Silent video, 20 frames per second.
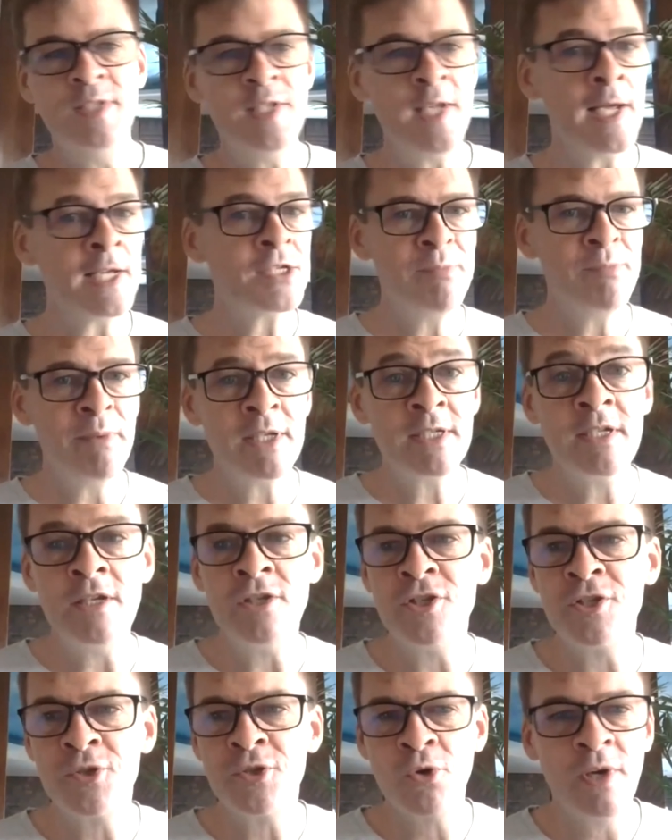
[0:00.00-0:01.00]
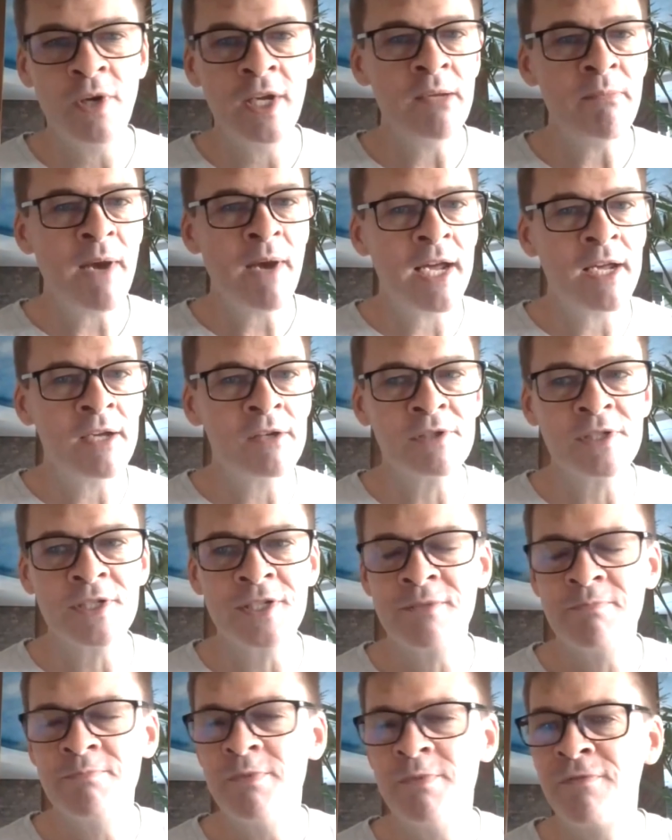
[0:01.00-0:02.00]
text messages or
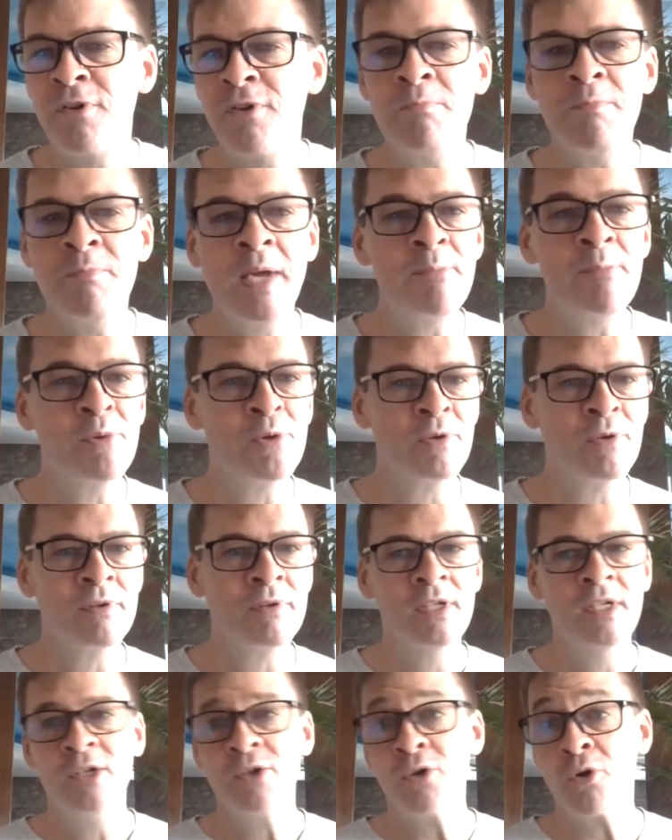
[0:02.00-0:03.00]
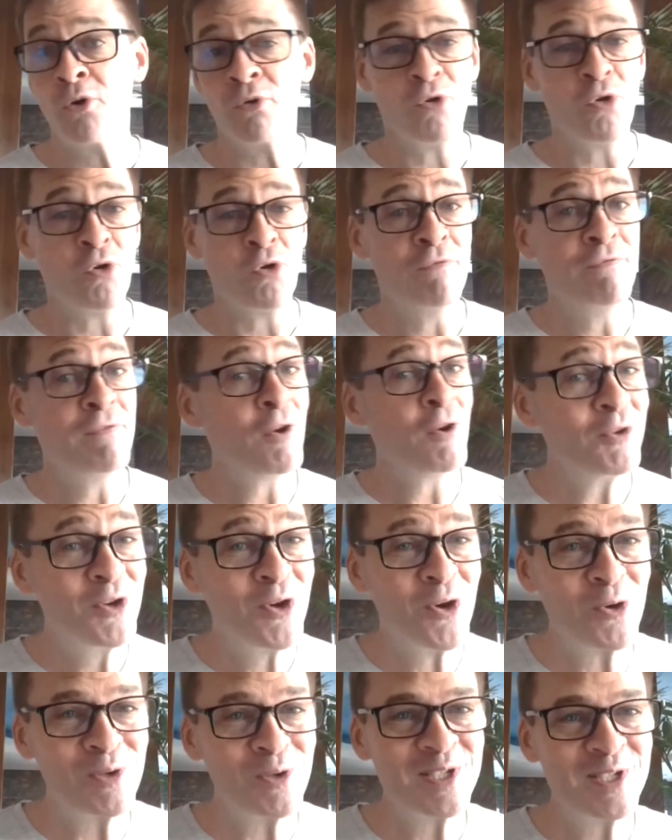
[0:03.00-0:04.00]
emails from people or phone
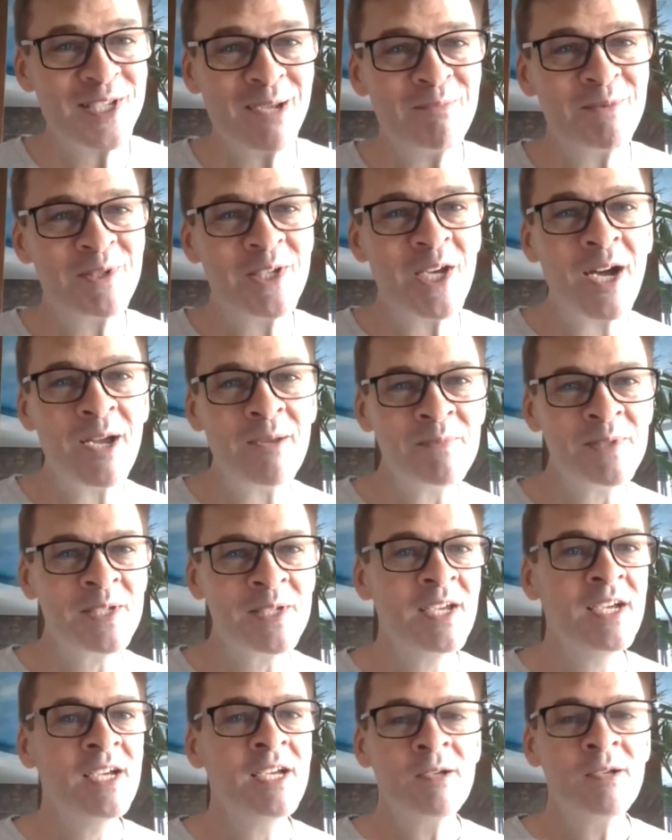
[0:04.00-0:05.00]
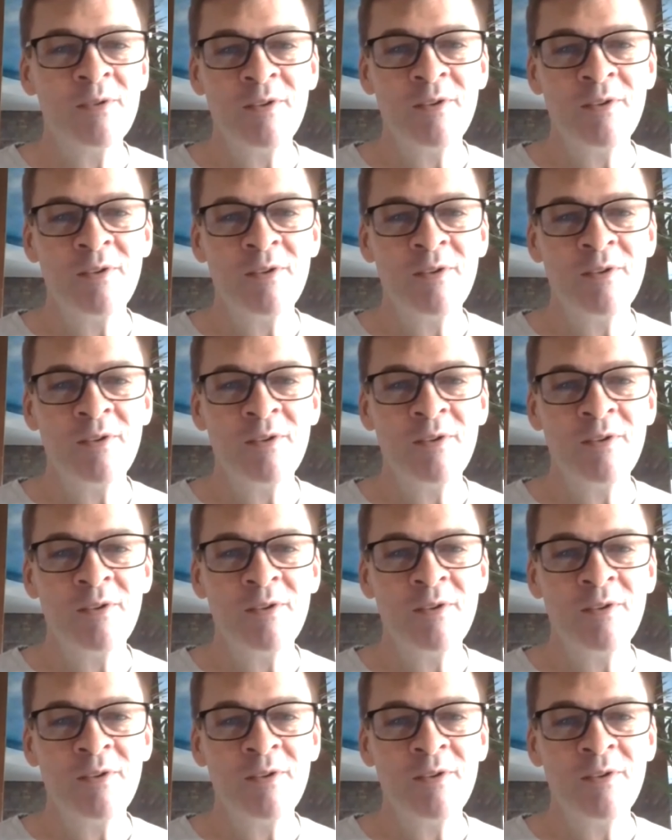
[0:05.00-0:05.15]
calls sometimes,